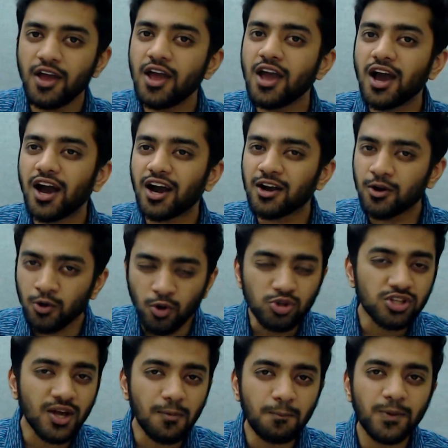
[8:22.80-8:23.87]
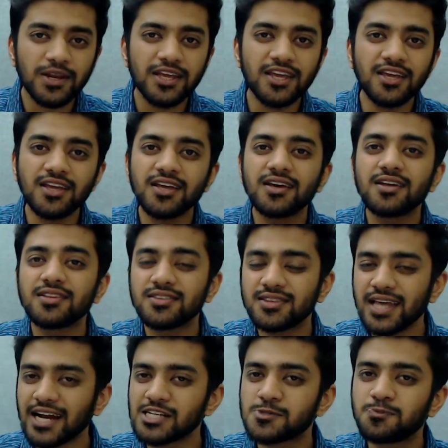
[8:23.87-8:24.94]
a growth company
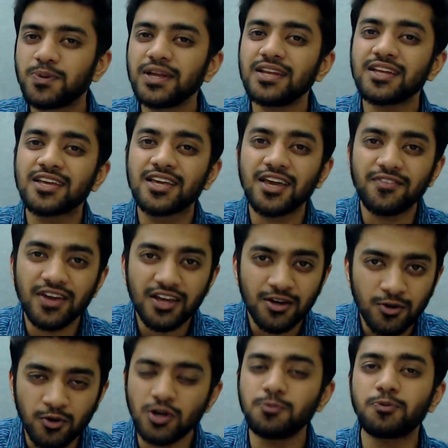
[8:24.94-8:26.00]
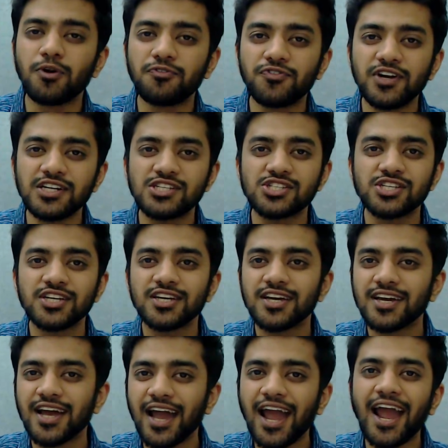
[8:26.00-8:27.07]
that's been giving good profits
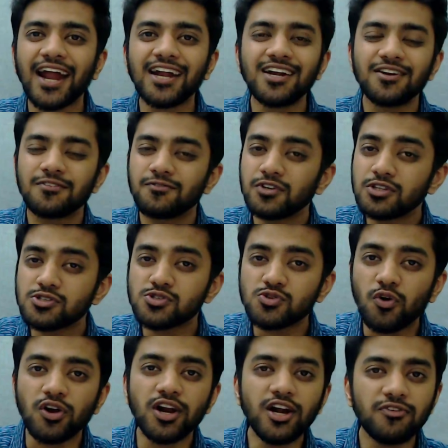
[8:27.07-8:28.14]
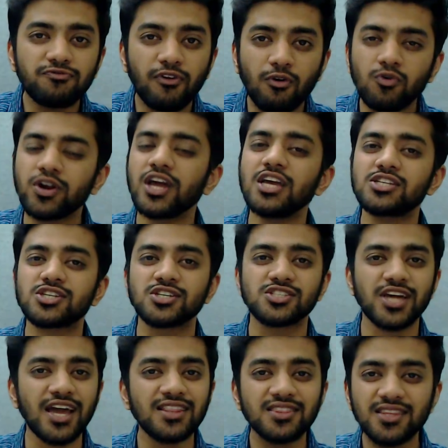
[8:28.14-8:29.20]
and with a solid foundations,
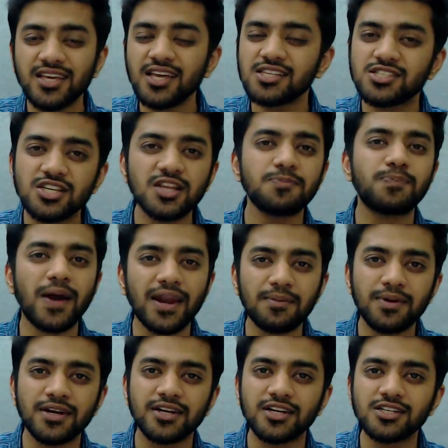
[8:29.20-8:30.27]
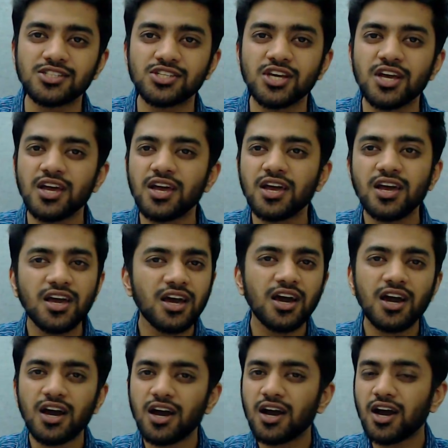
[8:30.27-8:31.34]
and these 3 parameters
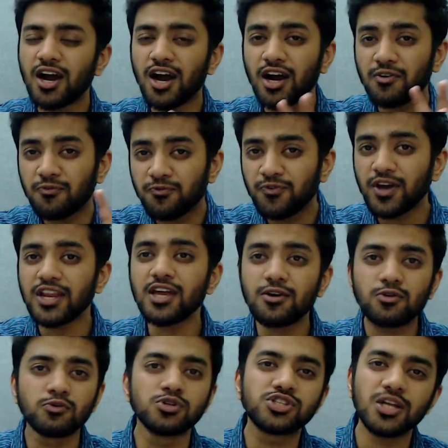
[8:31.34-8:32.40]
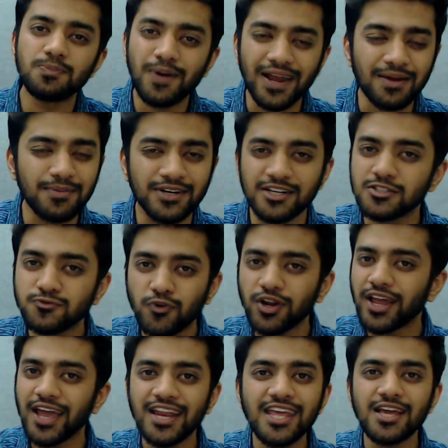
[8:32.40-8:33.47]
are very crucial parameters for
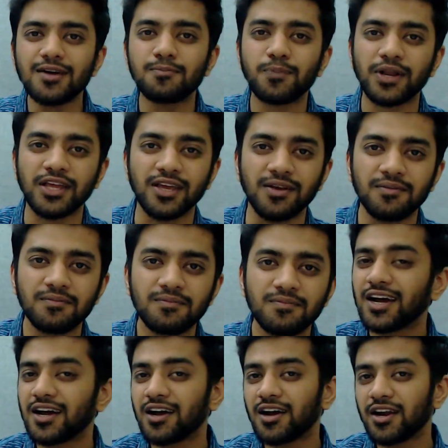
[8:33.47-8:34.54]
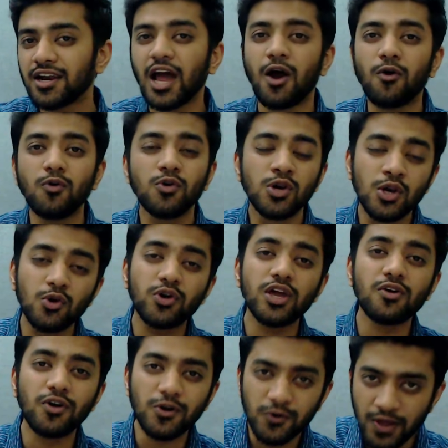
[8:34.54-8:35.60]
any company. Now looking
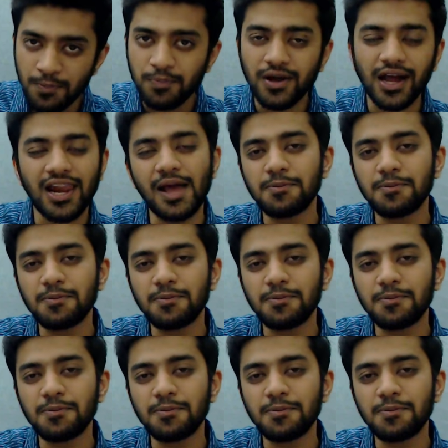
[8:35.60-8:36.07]
on to Ipca Labs,